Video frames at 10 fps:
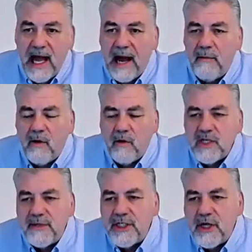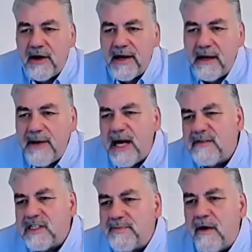And we'll also be shining a bit of
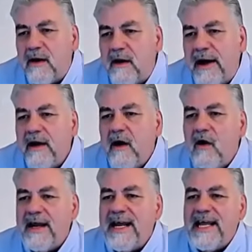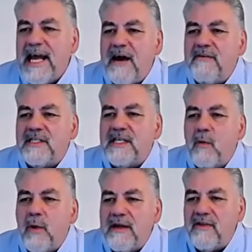a spotlight on any areas that
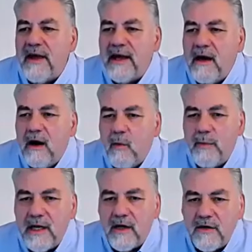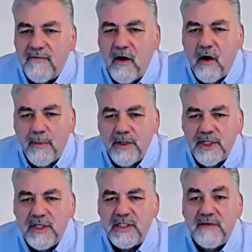we think would be good for
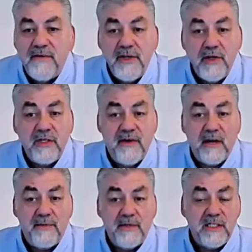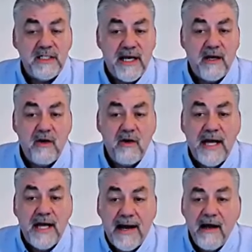opportunity for new developers to take a look
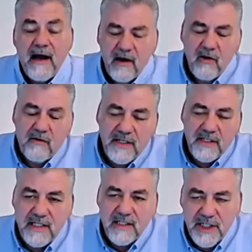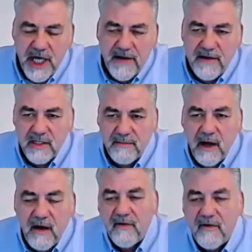at. And obviously sharing some
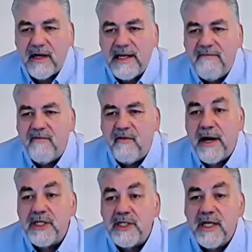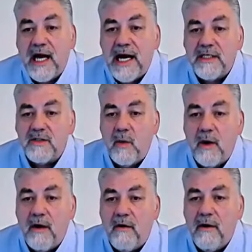vital information as
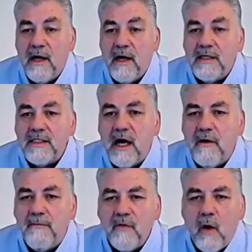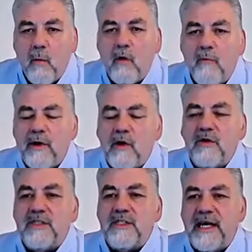well. So what have we got
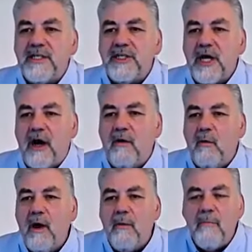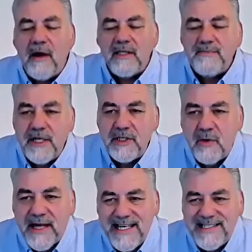on today's show? Well, my special
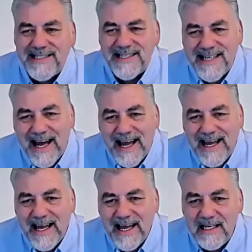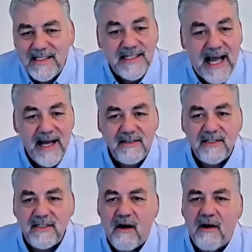guest today is Dan
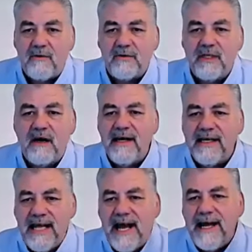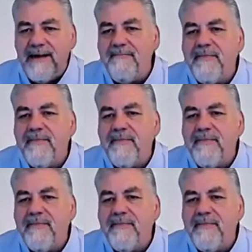Stiles. Hi, Dan.